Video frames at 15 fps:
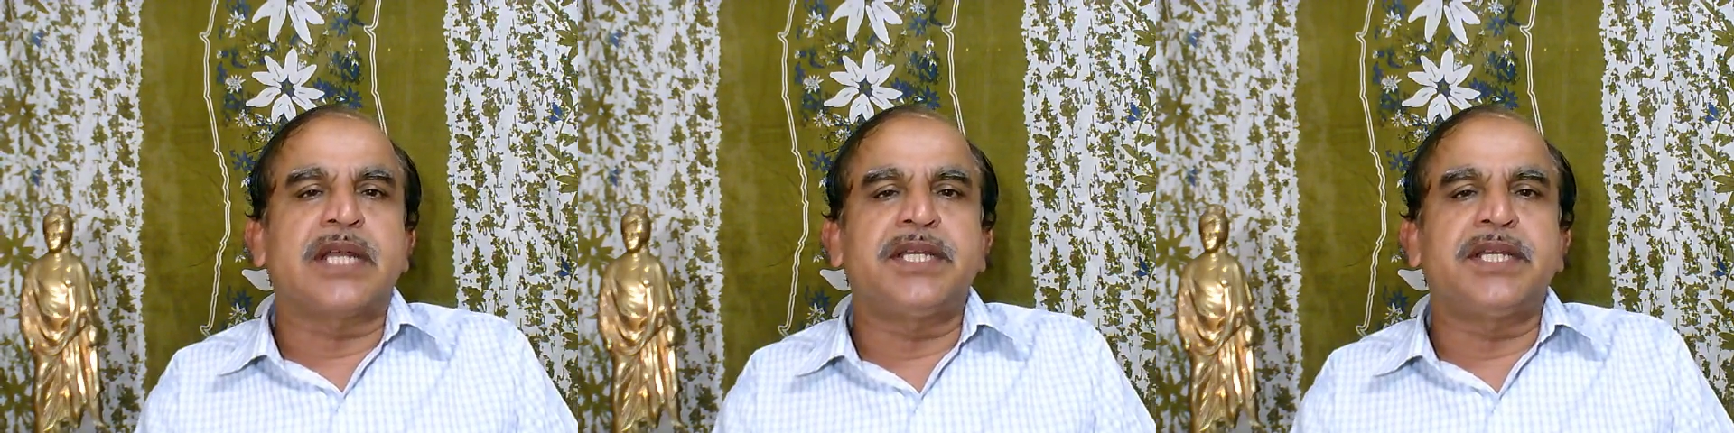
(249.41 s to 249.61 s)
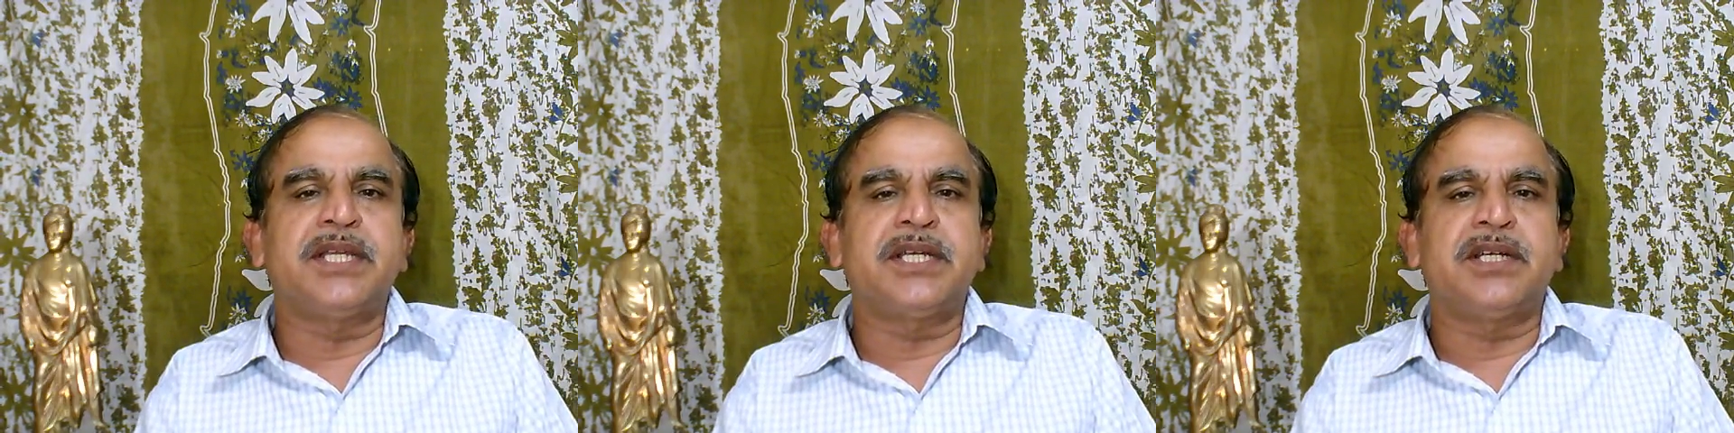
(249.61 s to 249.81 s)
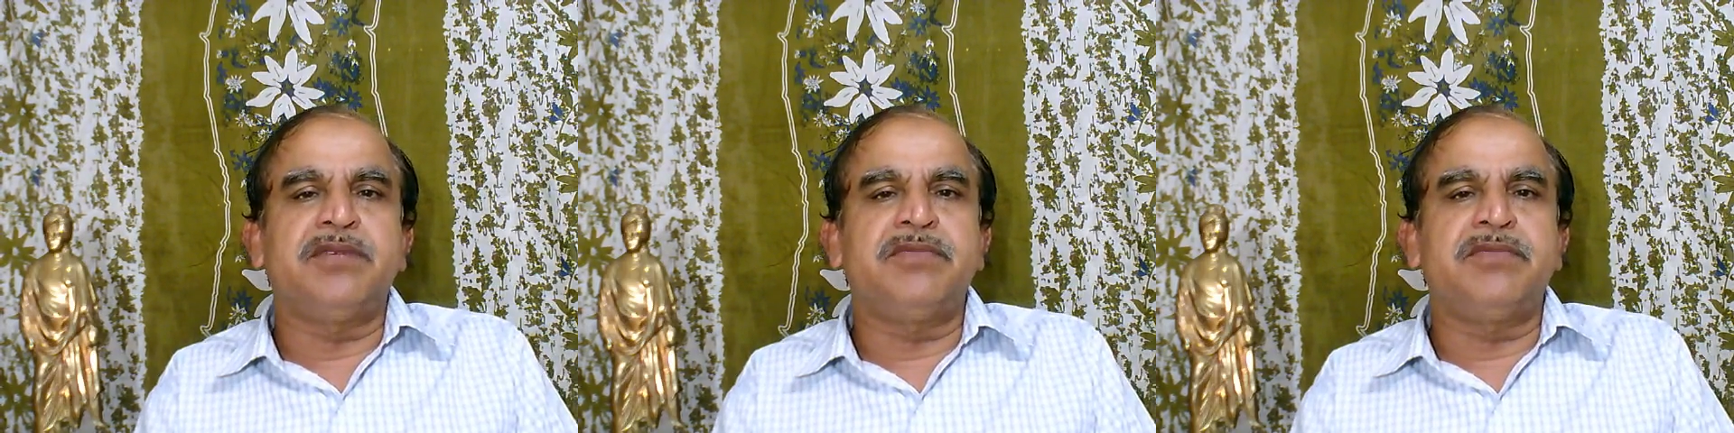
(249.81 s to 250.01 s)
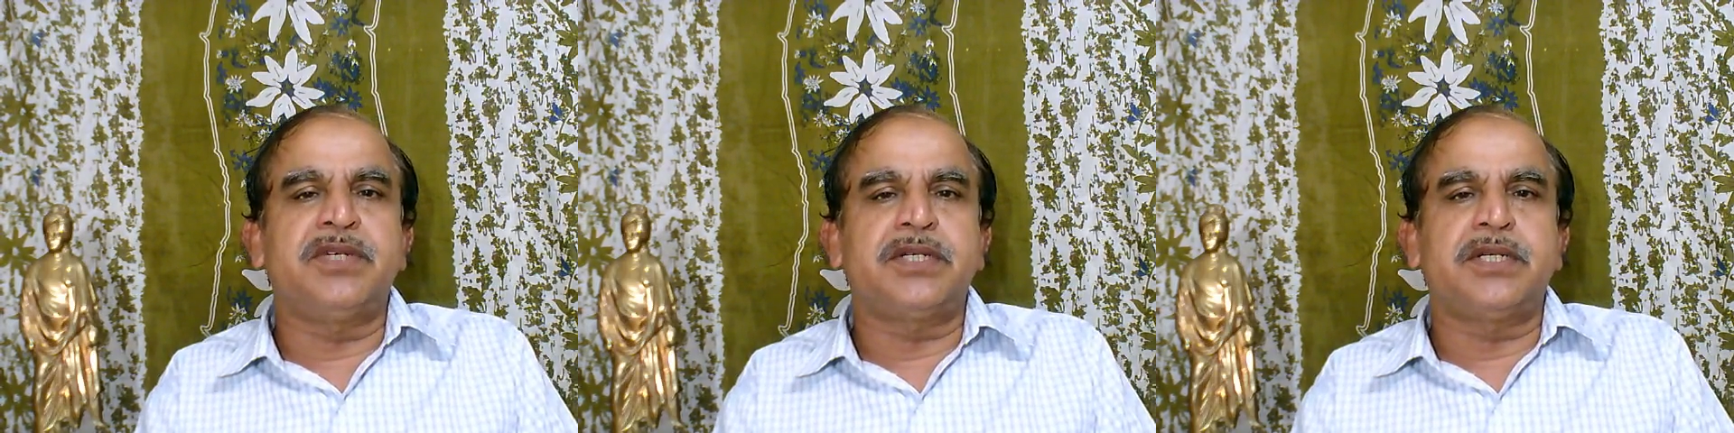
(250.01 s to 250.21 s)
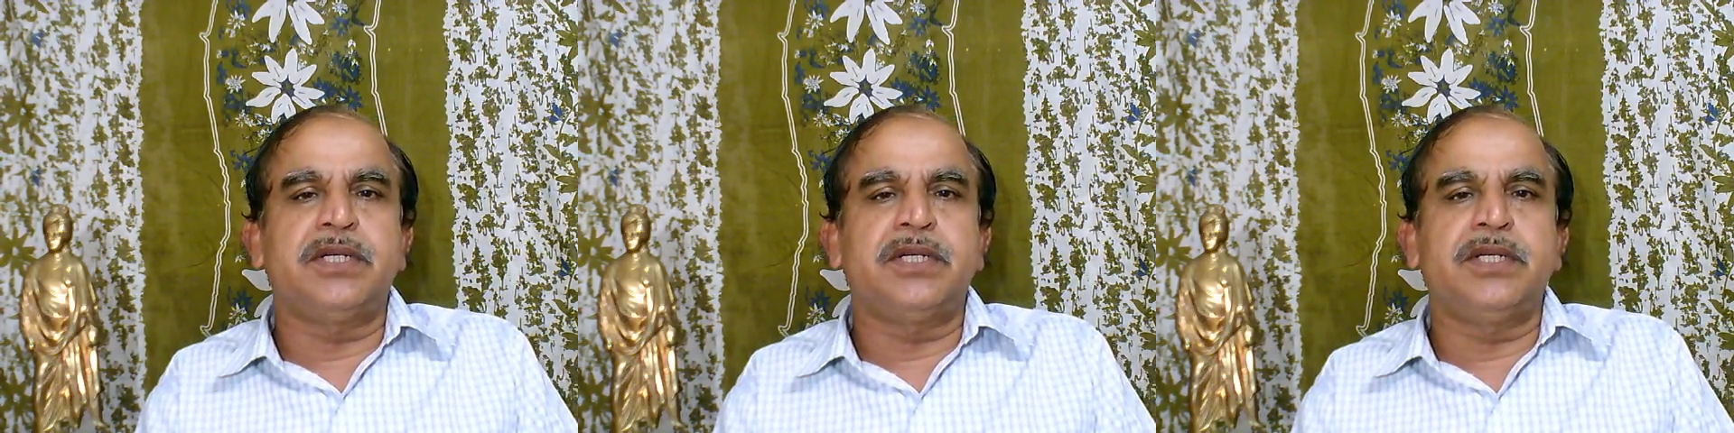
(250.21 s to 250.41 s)
getting
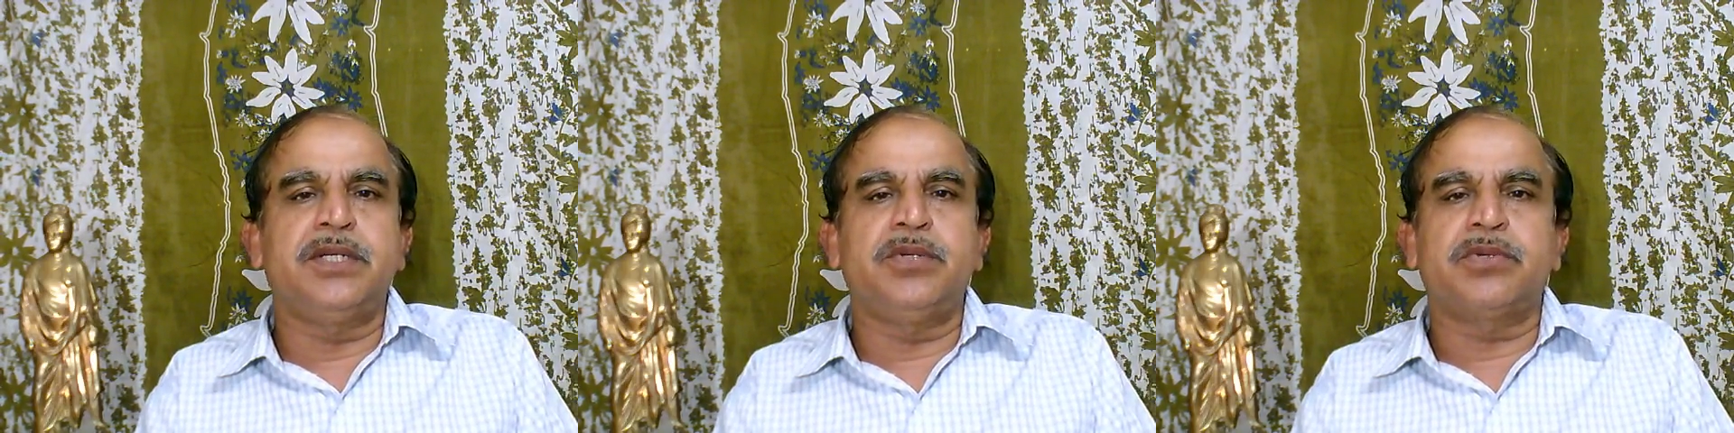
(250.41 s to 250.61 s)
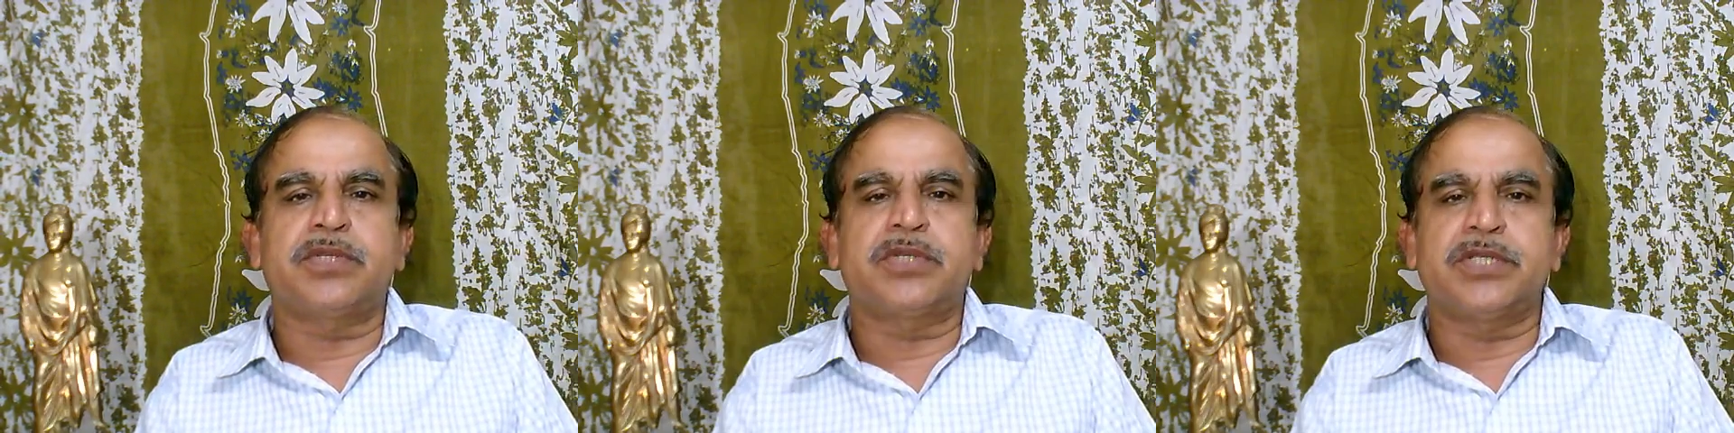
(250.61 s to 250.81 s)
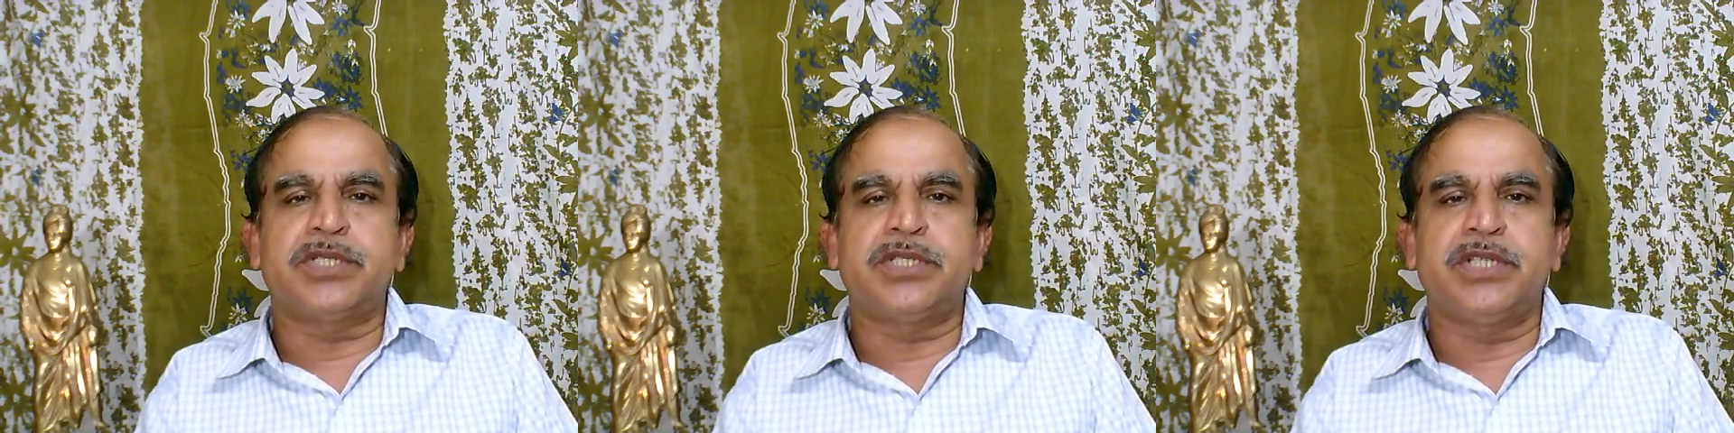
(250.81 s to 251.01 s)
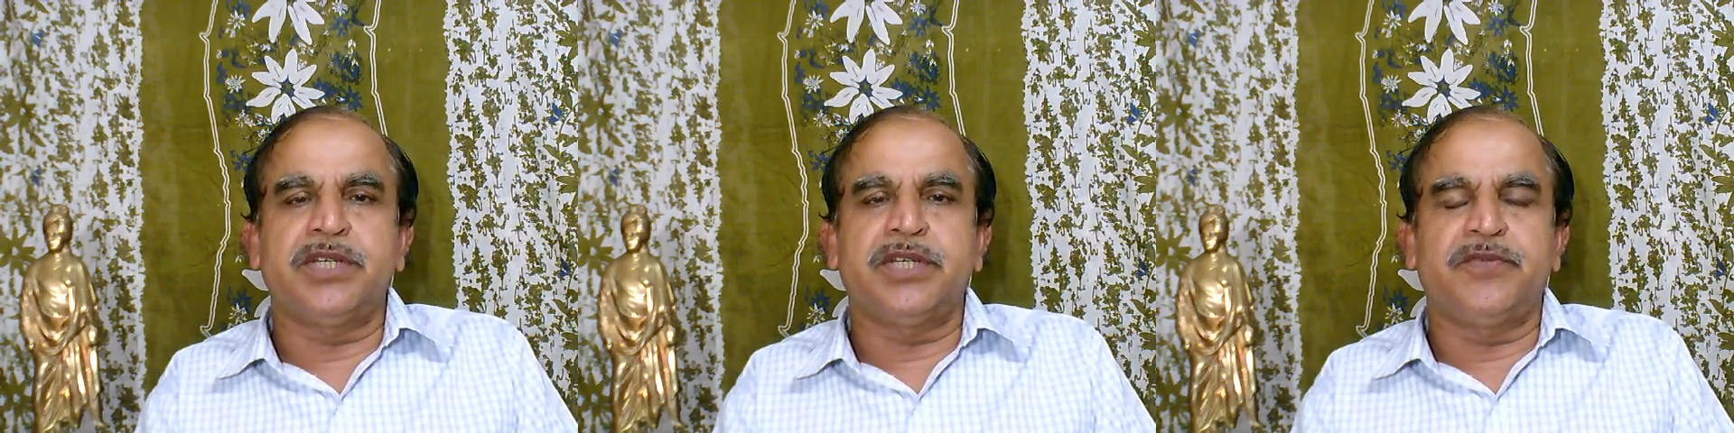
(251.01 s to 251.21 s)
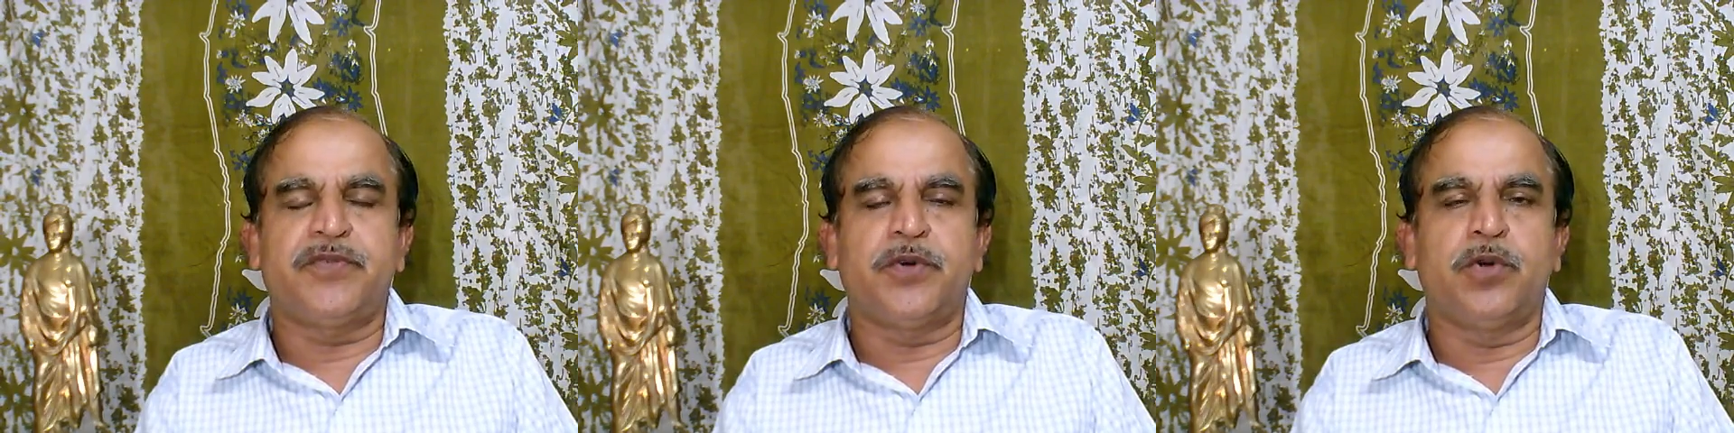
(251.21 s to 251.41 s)
converted into
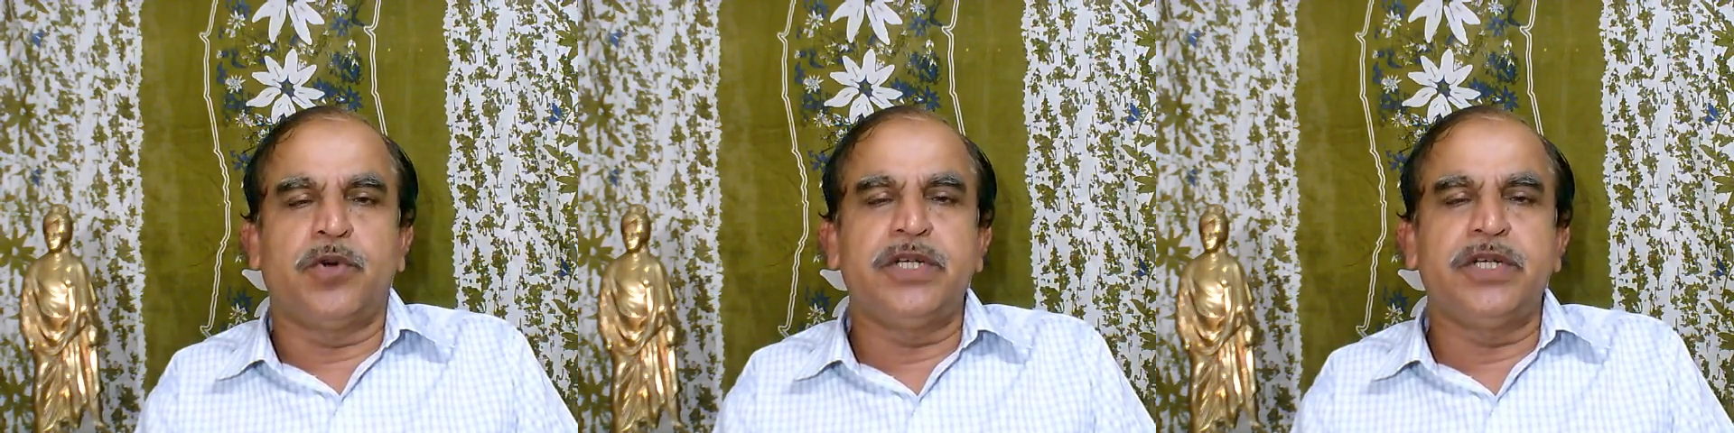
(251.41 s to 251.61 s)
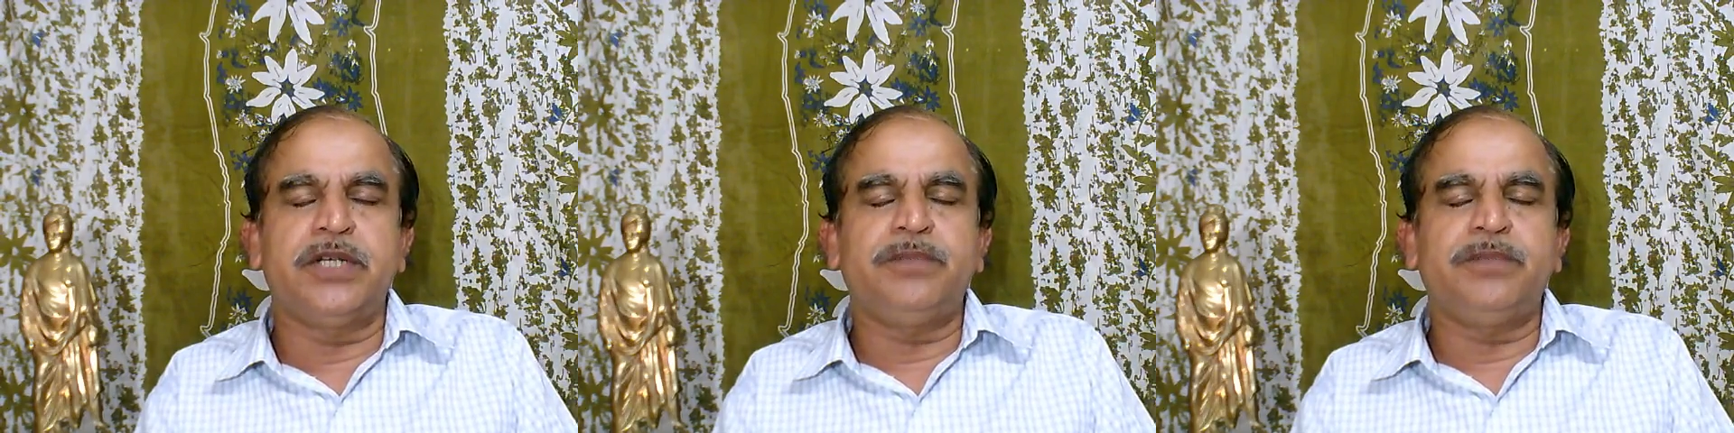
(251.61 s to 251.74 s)
Christian fold,